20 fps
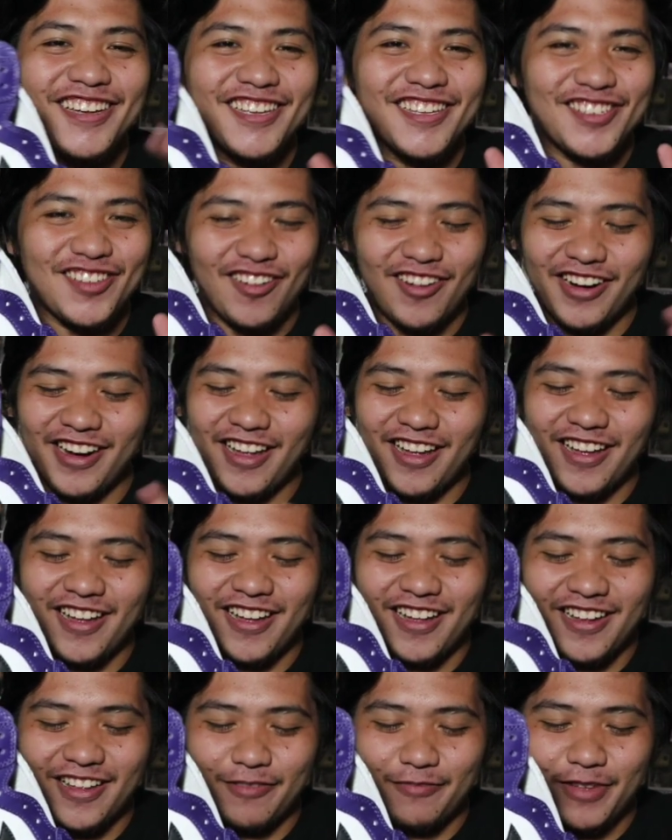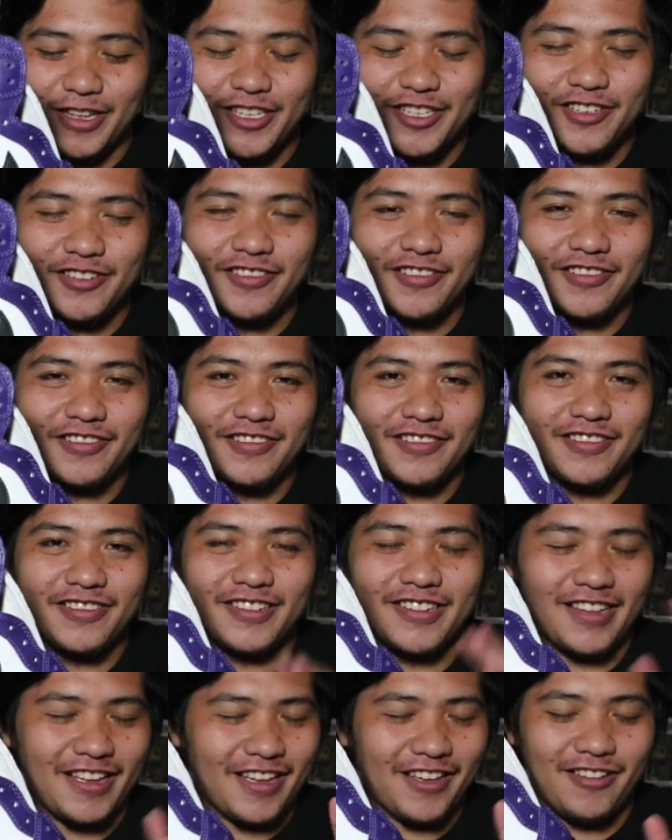Sorry, medyo
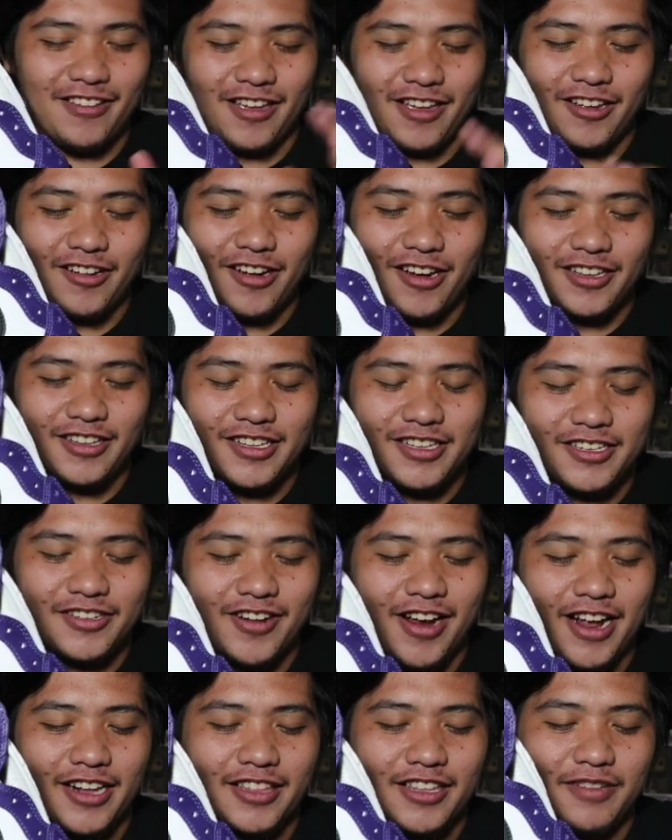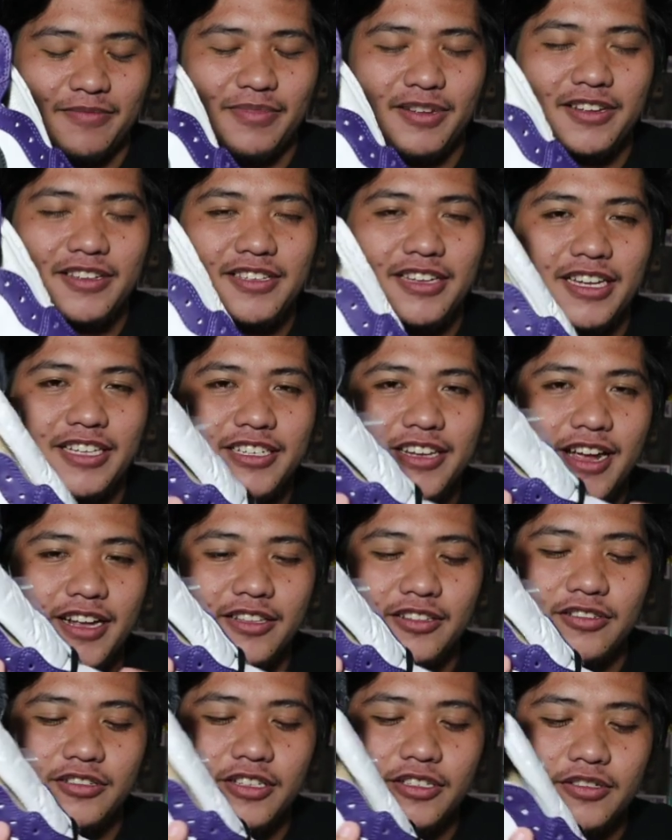I got distracted because I
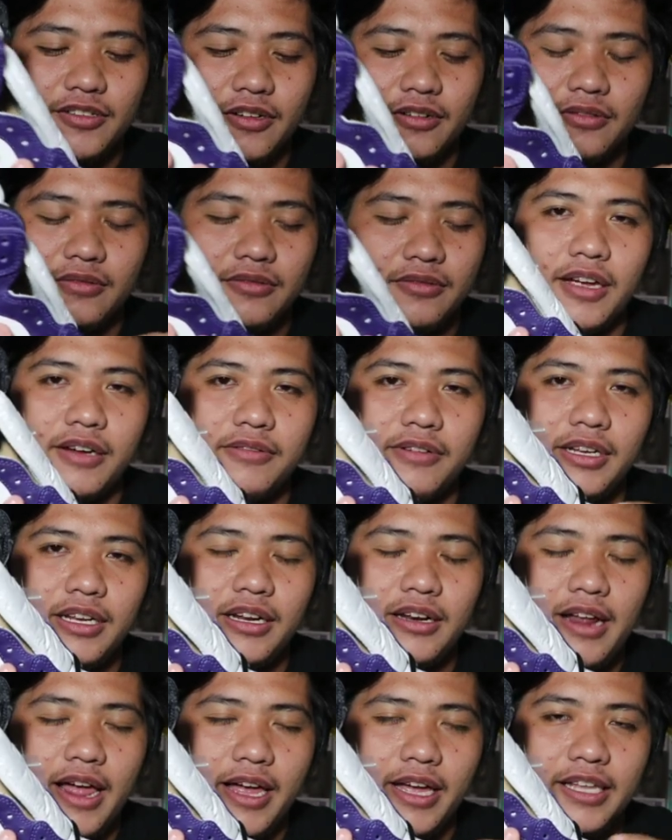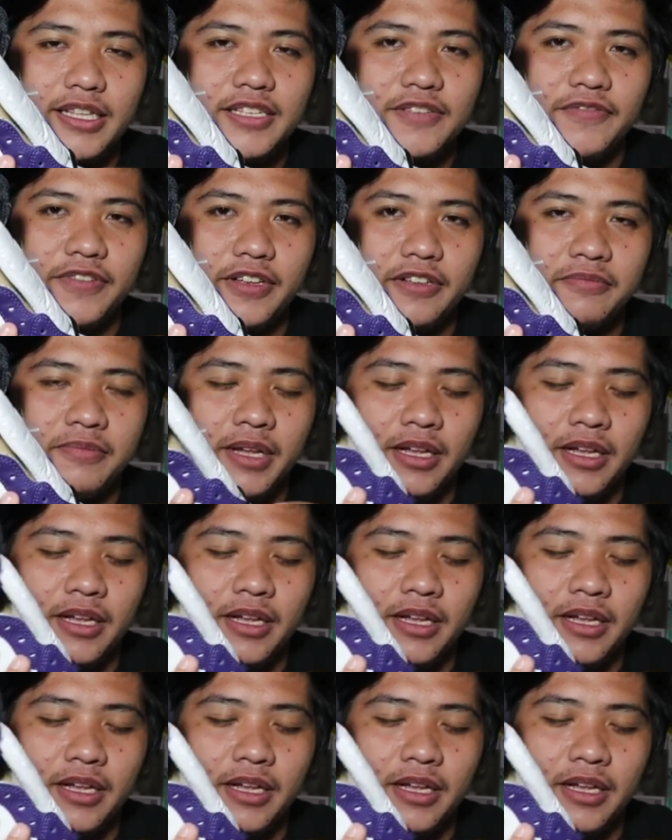checked on the toe. I really like its feel,